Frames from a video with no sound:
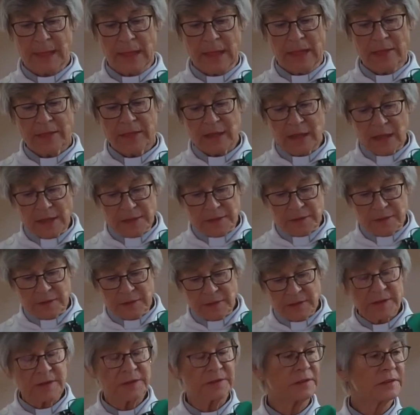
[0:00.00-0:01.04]
The other
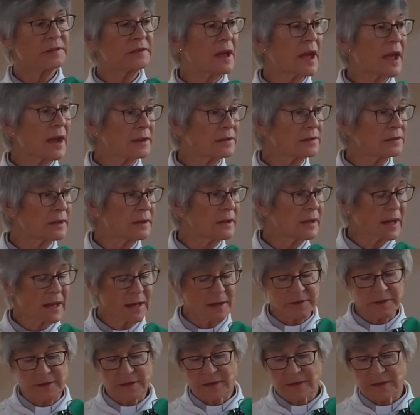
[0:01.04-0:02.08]
is a tax
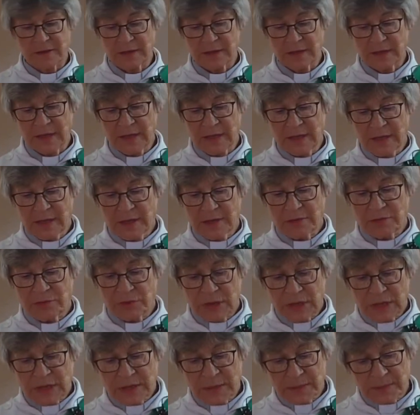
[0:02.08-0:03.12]
collector,
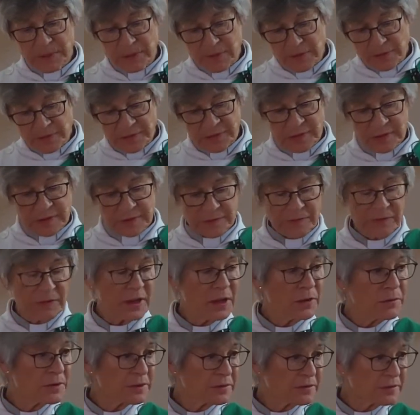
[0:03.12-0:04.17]
read person of
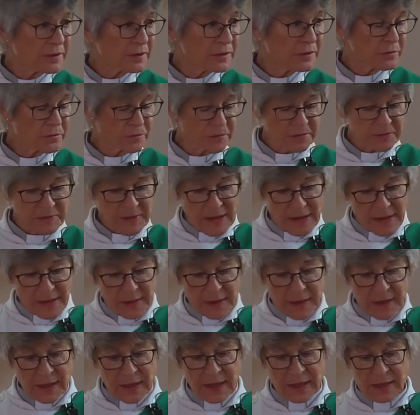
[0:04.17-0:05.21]
lower social
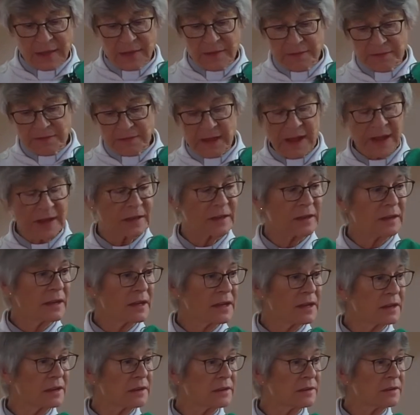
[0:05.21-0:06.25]
standing and in fact
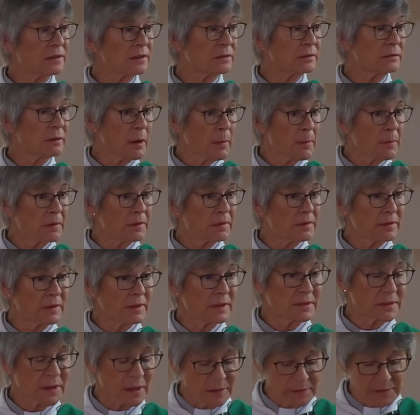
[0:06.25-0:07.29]
likened to robbers and
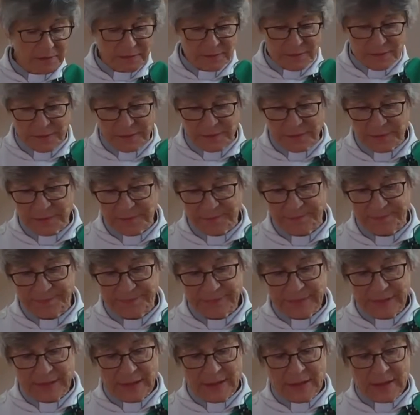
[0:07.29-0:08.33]
adulterers.
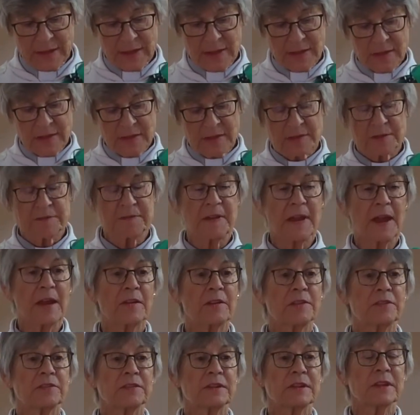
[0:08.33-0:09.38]
The
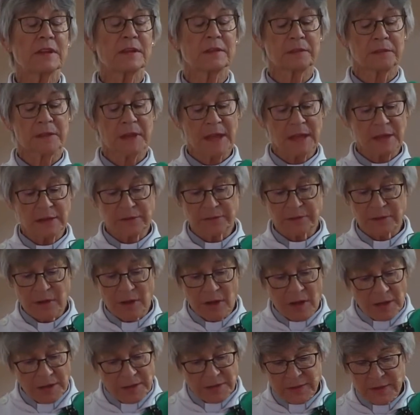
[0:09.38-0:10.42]
Pharisee thanks
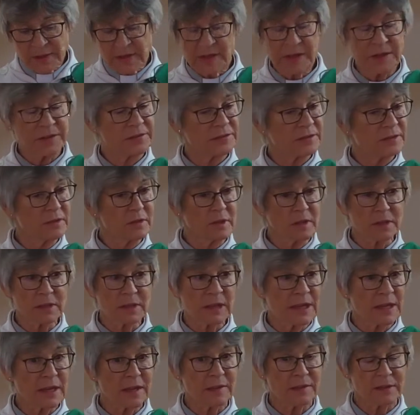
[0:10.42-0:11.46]
God that he is not
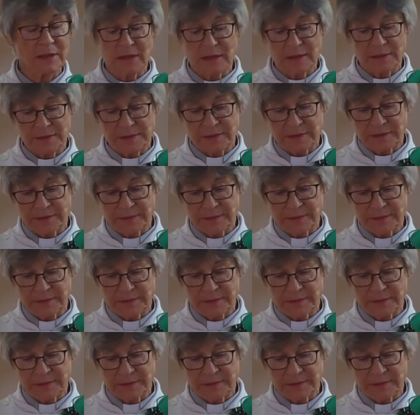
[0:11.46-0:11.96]
like the other,